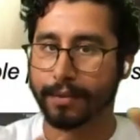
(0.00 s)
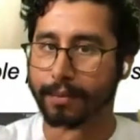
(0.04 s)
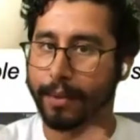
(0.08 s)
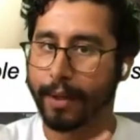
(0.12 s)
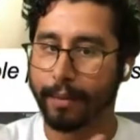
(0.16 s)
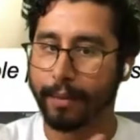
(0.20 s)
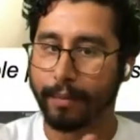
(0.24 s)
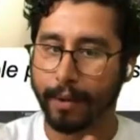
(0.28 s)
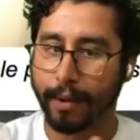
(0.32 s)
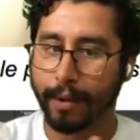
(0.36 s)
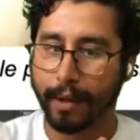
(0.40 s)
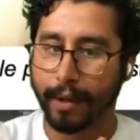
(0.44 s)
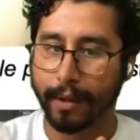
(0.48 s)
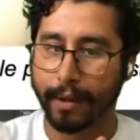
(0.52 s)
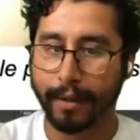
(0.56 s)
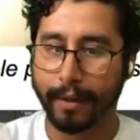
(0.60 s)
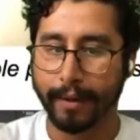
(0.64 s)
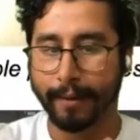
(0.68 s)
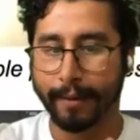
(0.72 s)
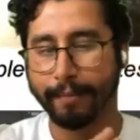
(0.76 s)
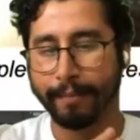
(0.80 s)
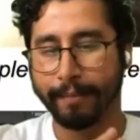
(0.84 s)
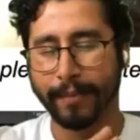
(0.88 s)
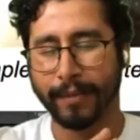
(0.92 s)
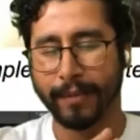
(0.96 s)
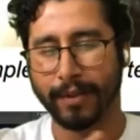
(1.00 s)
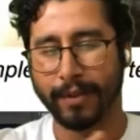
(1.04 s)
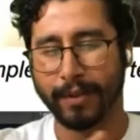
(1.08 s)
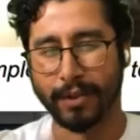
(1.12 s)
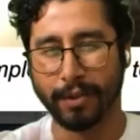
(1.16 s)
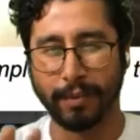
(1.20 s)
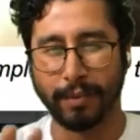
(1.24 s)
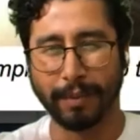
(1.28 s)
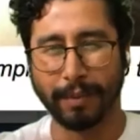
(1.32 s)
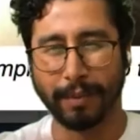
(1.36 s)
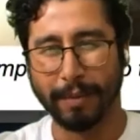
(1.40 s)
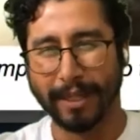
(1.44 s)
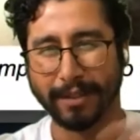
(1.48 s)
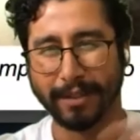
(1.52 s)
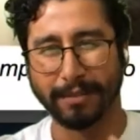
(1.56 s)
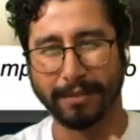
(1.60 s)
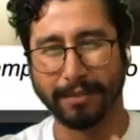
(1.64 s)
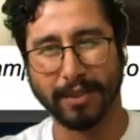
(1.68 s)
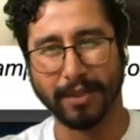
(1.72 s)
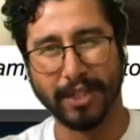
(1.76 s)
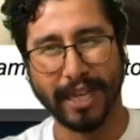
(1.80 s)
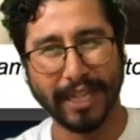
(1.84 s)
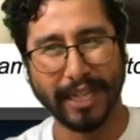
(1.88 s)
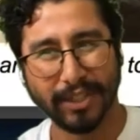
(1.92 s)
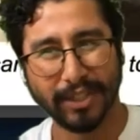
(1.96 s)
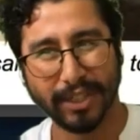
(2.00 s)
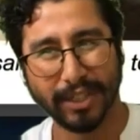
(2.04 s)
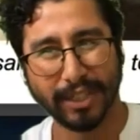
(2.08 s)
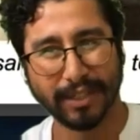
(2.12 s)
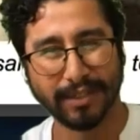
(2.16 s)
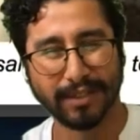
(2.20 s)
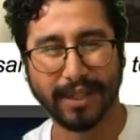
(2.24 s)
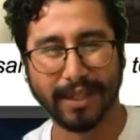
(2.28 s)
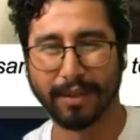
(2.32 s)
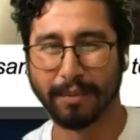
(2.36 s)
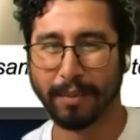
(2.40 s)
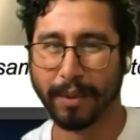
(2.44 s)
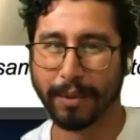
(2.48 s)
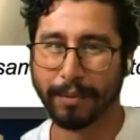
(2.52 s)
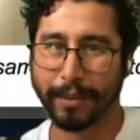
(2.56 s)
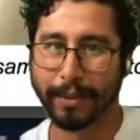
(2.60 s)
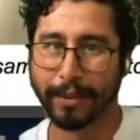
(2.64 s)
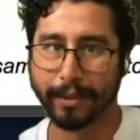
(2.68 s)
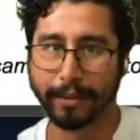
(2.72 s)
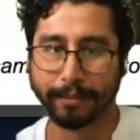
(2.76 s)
Is this what I want? Should we make some changes? Like, what do we do?